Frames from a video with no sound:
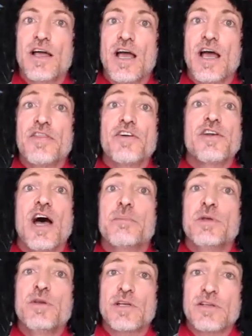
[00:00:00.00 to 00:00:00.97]
and they're not
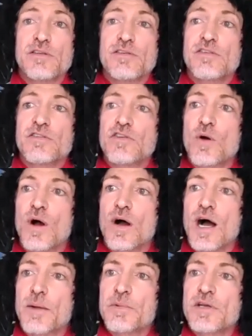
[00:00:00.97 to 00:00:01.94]
muted.
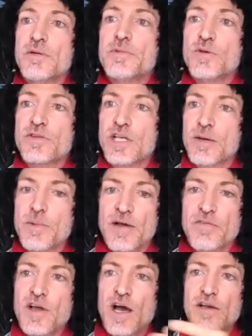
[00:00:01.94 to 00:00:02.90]
So I'm going to mute them.
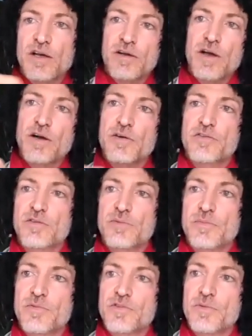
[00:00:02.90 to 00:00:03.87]
I've got
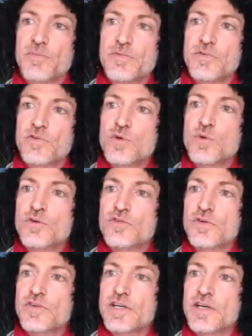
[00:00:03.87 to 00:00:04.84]
some some tools
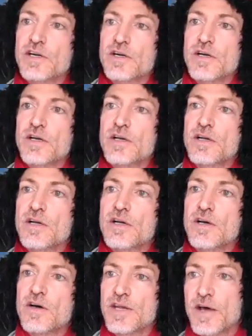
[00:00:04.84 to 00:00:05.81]
over here.
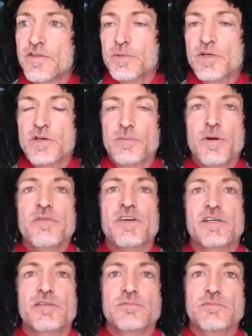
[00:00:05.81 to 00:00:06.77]
Oh, now they're muted.
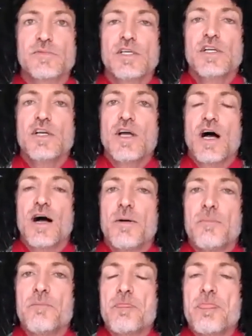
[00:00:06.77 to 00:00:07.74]
Perfect.
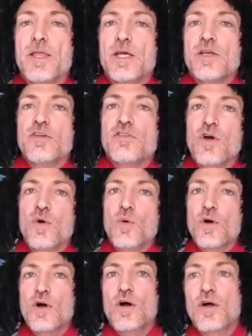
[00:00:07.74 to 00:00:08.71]
Um,
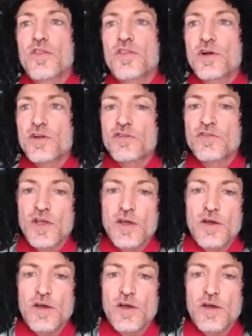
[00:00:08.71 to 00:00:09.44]
so there's